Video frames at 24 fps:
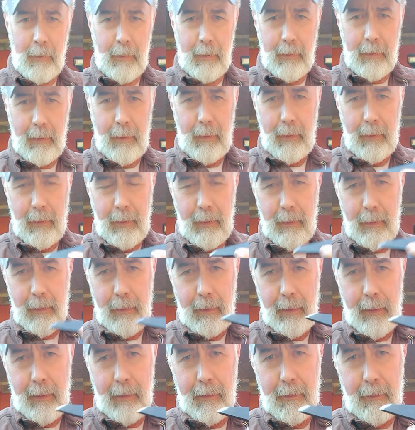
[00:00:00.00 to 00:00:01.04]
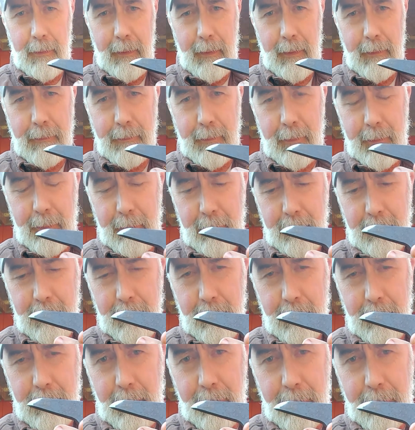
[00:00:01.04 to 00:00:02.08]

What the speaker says: The handle has a leather